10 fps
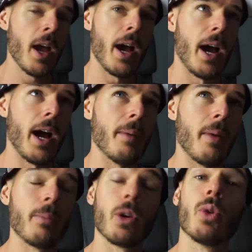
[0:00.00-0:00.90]

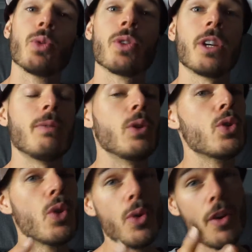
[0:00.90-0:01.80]
I'm going to also give you
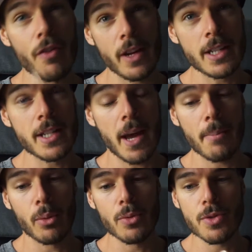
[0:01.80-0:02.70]
two different
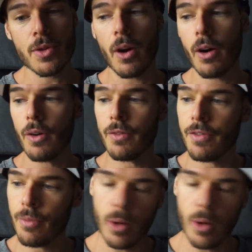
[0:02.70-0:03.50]
examples of,